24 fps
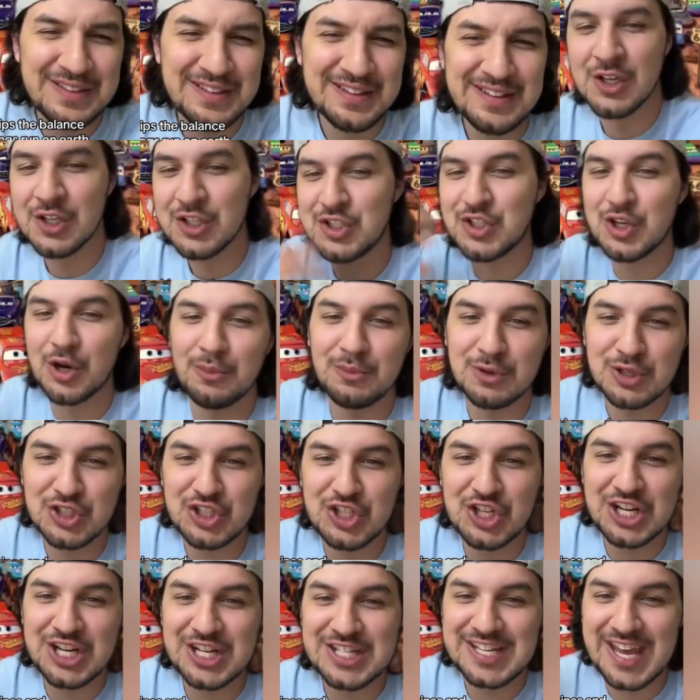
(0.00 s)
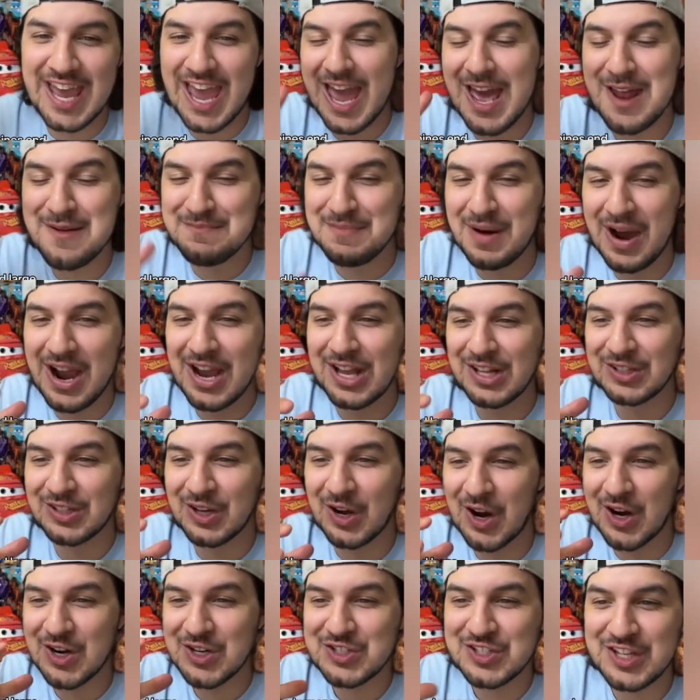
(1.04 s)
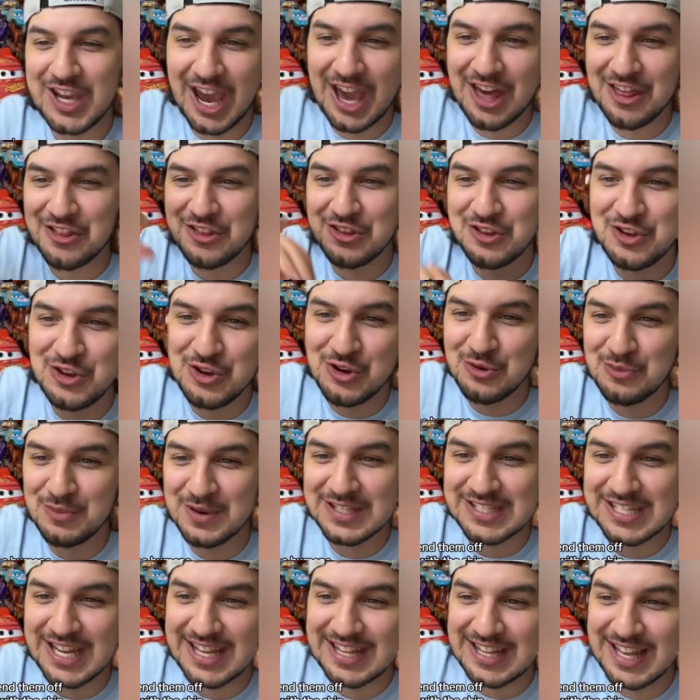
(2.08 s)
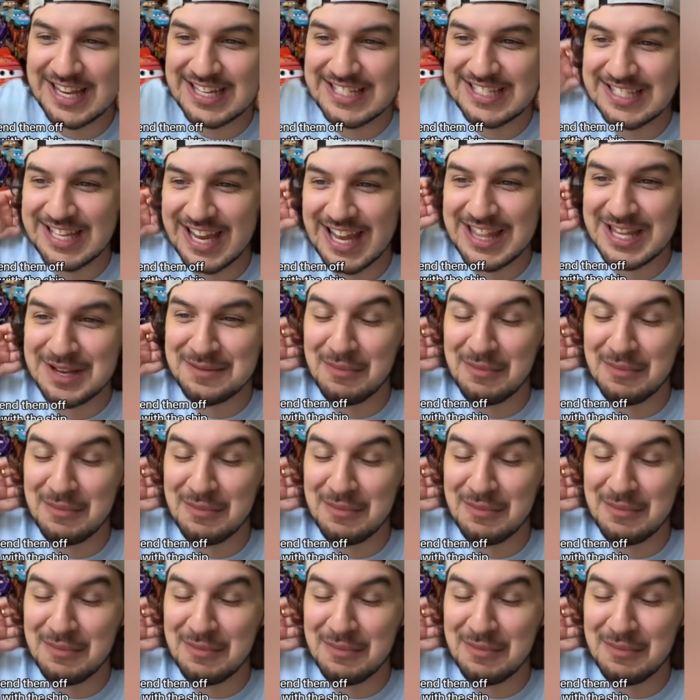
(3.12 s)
So machines and Buy n Large gather the humans and they send them